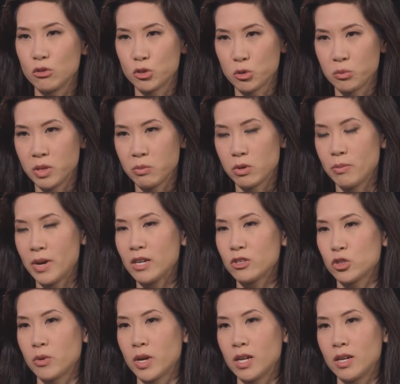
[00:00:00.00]
to be
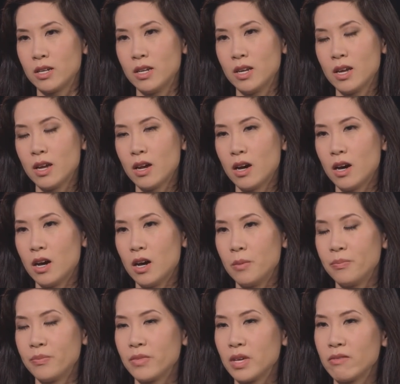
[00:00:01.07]
perpetuated,
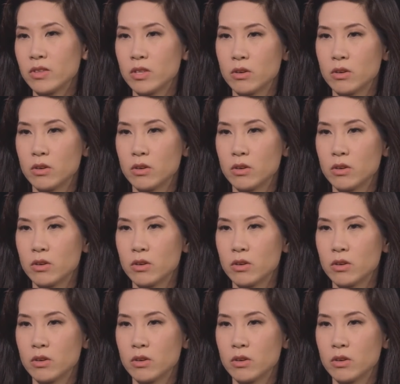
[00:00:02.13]
even